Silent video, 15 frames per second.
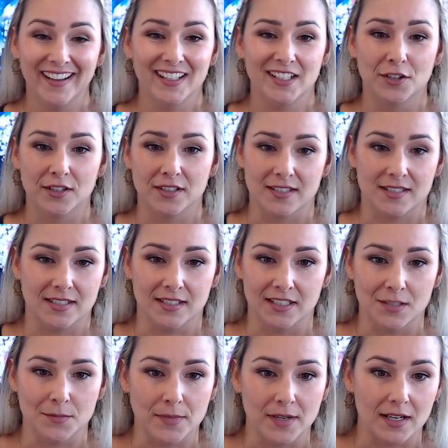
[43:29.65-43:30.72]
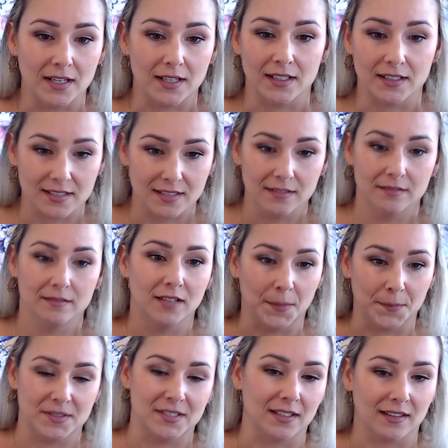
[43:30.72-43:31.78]
you're going to see an immediate
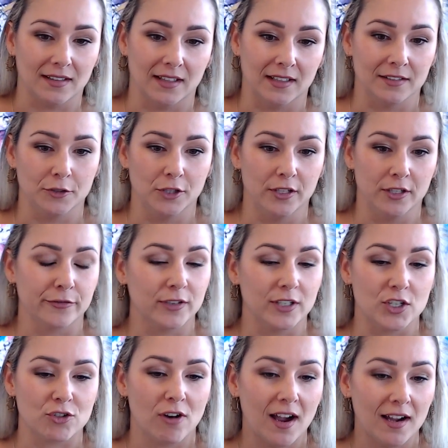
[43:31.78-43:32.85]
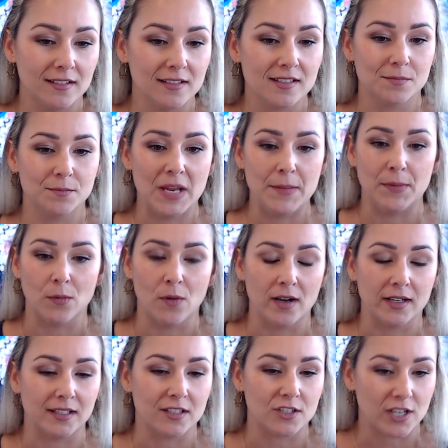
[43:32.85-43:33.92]
uptick in free trials, people
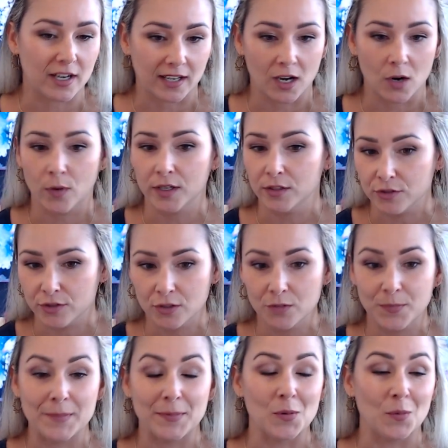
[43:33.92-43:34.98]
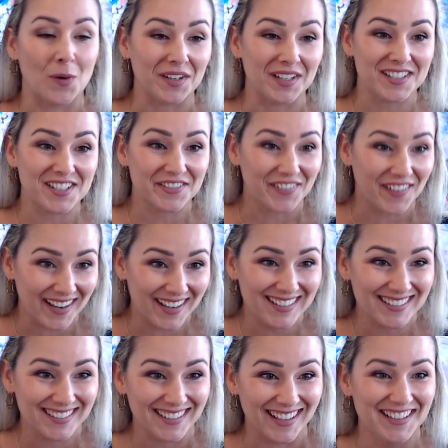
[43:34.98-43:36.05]
wanting to check out what you do, people wanting to fight,
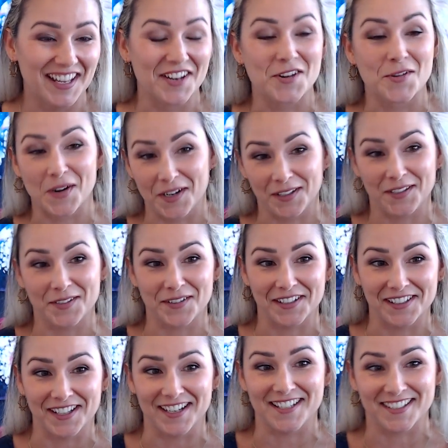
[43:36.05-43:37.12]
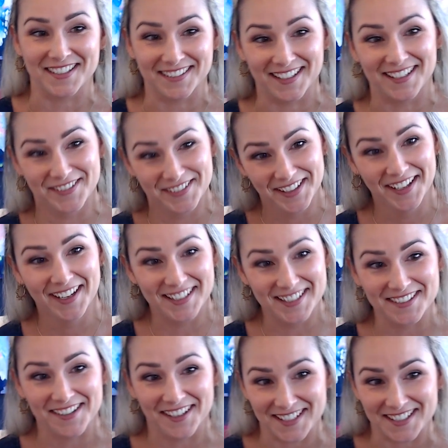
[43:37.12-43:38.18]
and then quickly realizing that it's
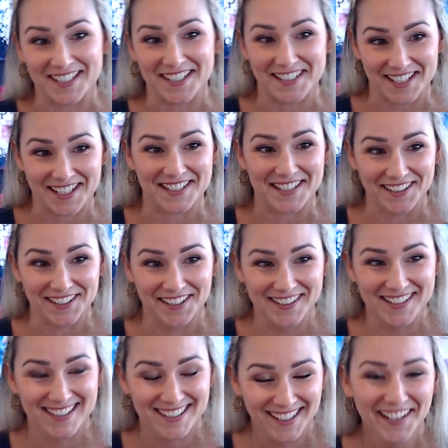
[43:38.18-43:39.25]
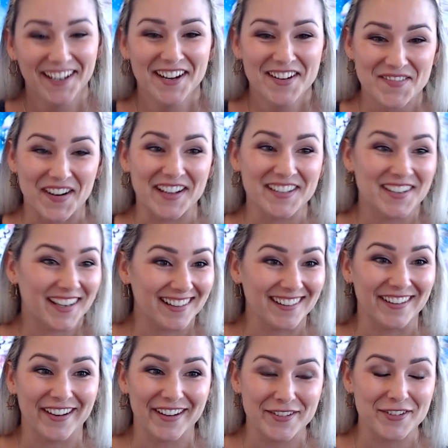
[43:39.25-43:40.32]
not as easy as it looks. But you get a
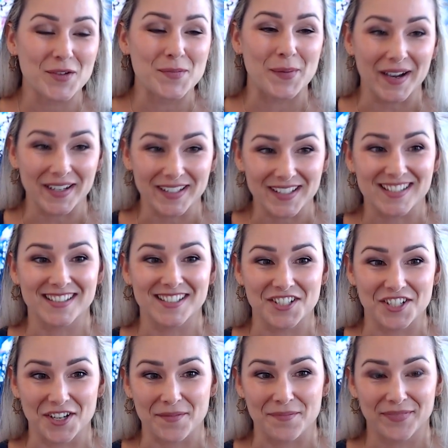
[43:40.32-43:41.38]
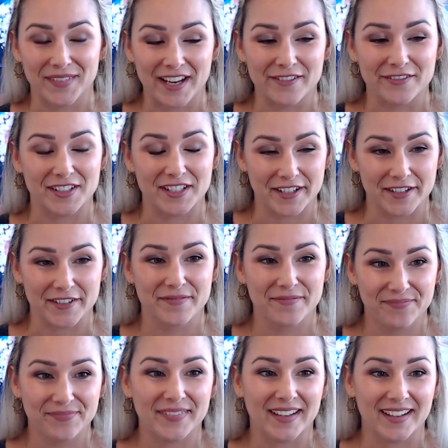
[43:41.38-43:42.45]
lot of new bodies in the gym every year.
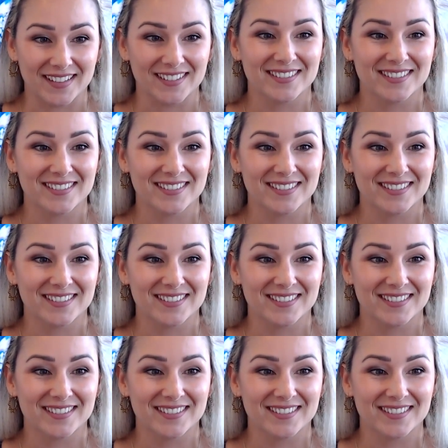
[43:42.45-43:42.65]
Yeah.